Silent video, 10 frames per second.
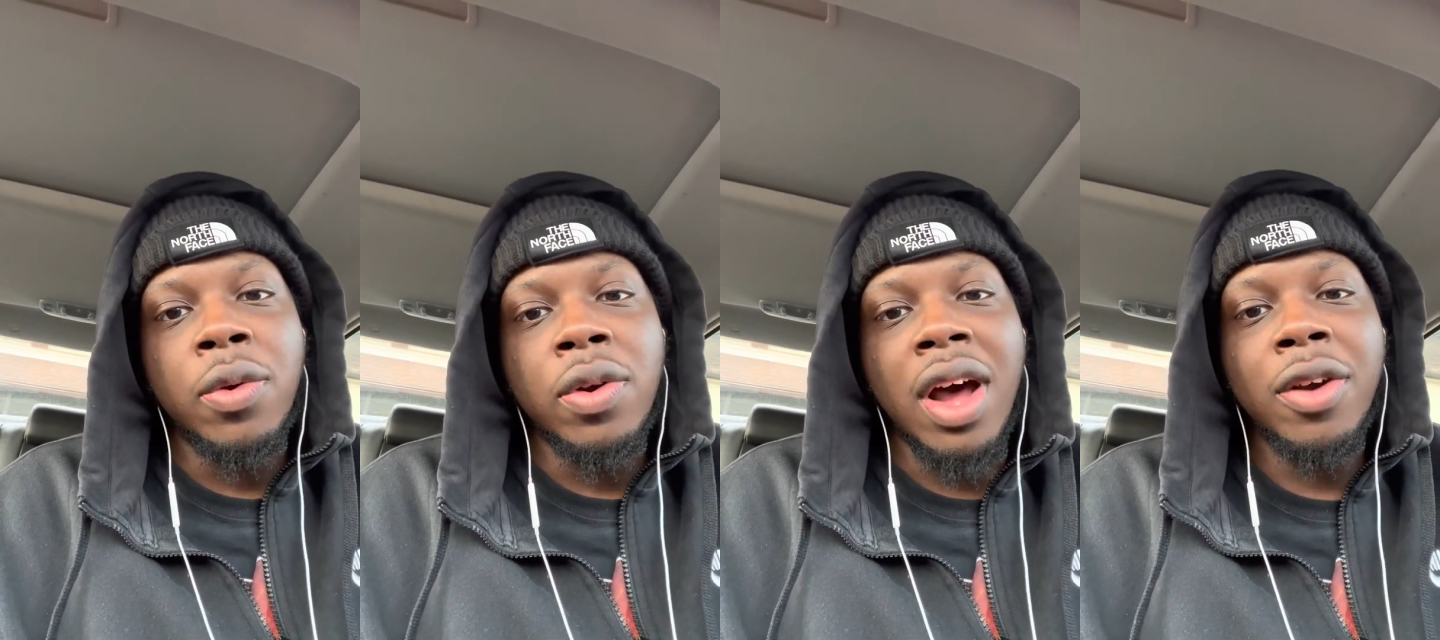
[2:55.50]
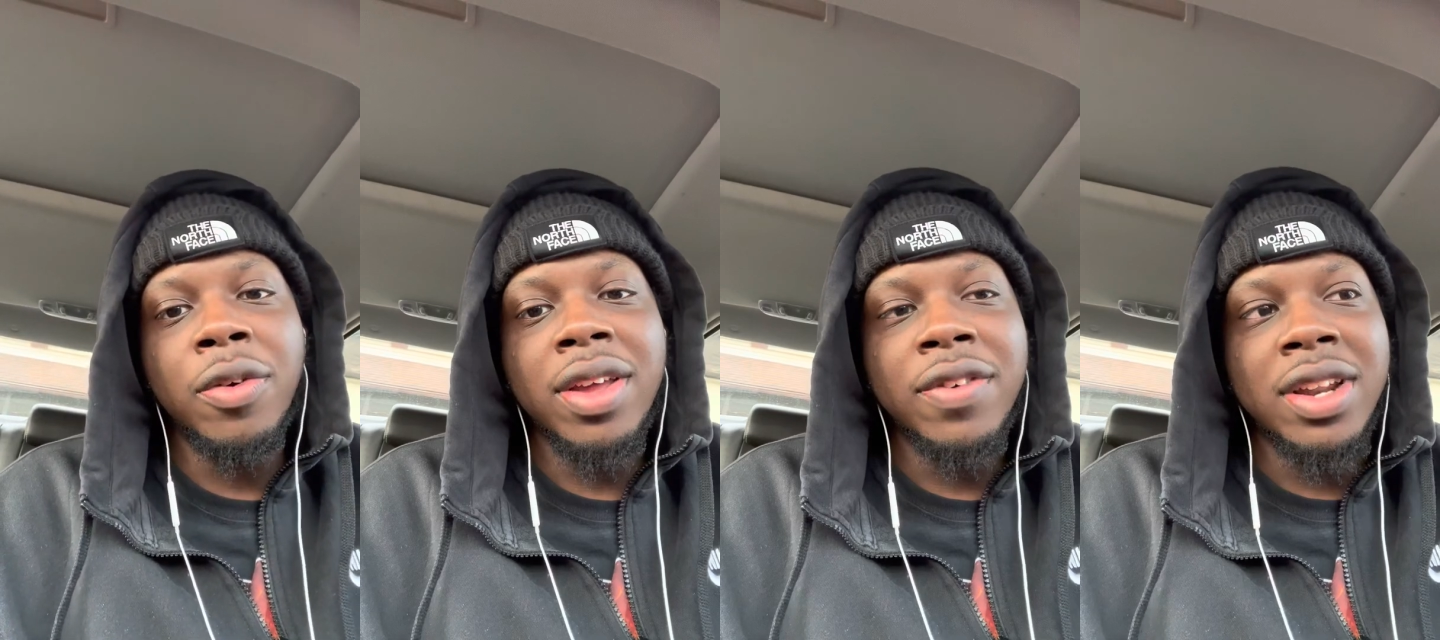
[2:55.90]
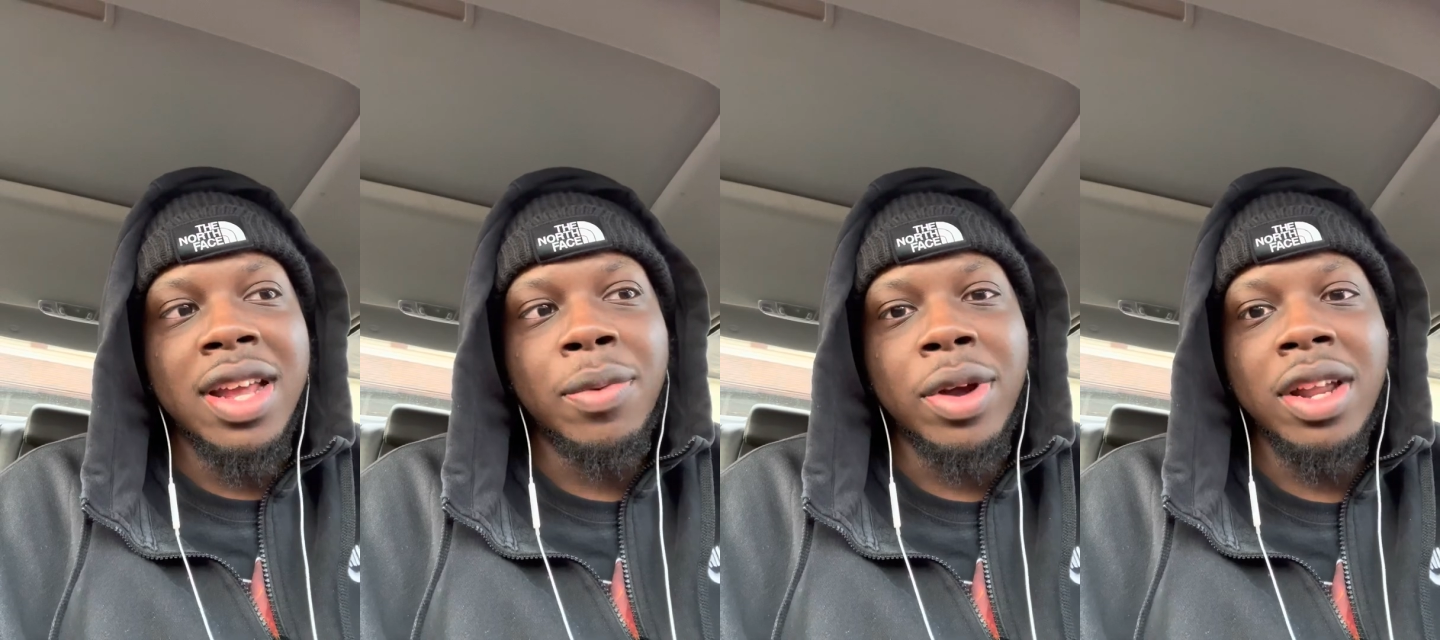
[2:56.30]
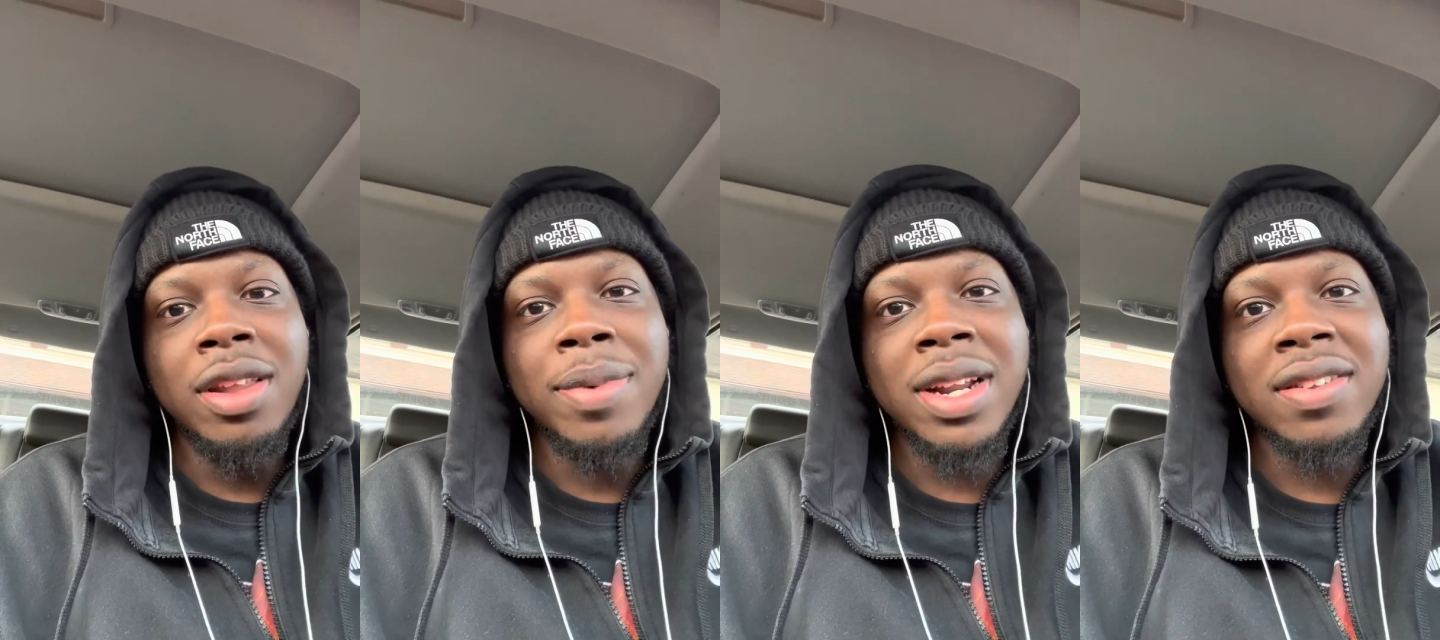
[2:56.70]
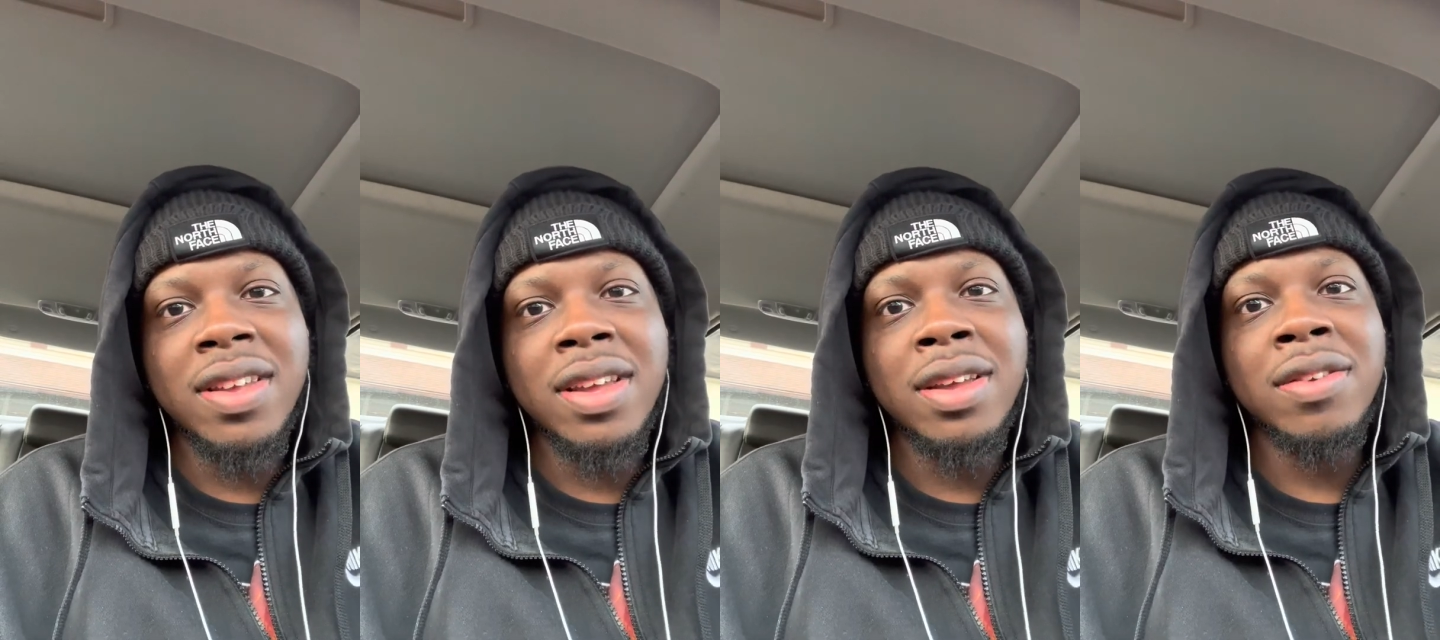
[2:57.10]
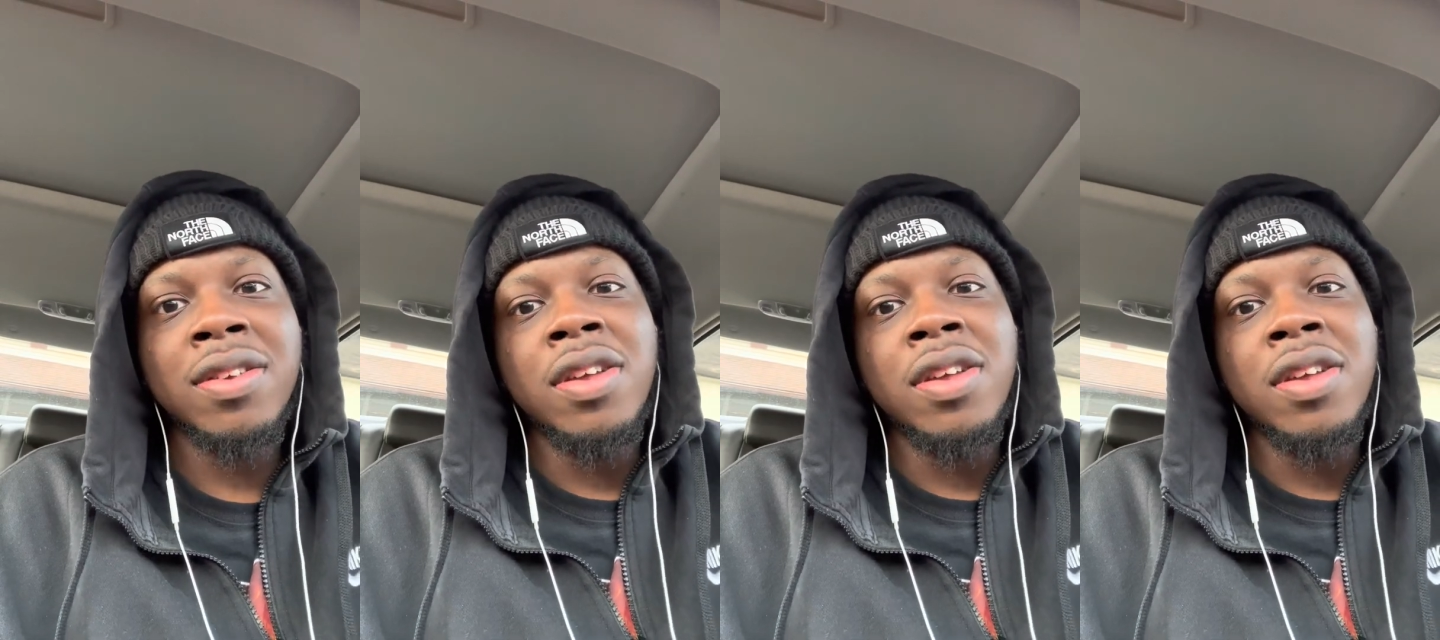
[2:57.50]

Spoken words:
I don't give a damn what anybody says,